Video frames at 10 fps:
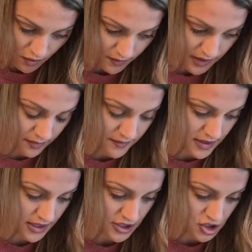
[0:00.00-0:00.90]
be an
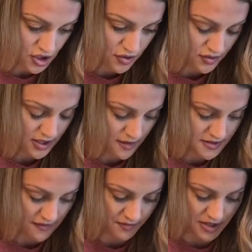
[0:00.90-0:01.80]
issue. It comes
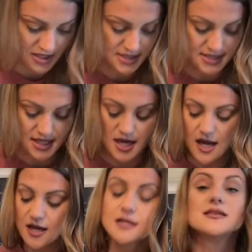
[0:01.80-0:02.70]
off pretty easy.
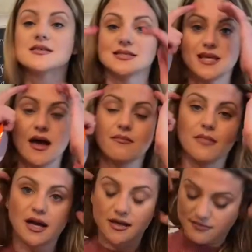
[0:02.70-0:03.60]
to set
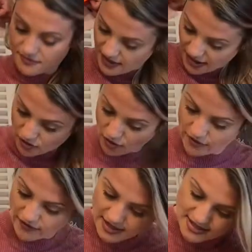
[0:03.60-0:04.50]
my candle on the
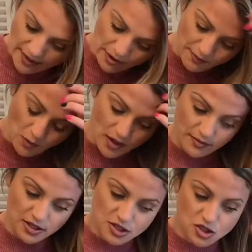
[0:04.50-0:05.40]
right timer. But what I'm
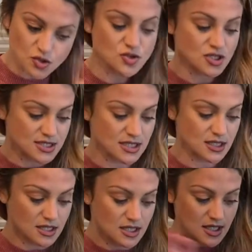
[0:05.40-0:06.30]
gonna do is
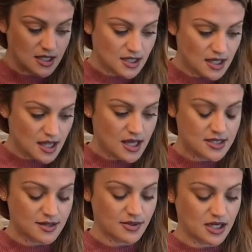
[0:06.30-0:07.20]
I'm
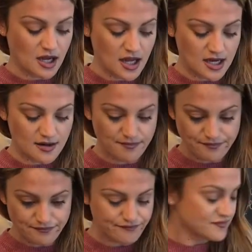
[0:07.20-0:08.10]
gonna cut
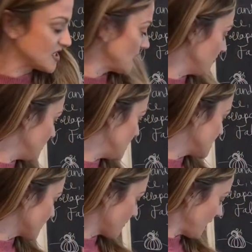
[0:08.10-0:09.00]
10 of these
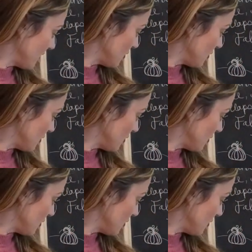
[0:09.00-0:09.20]
for my little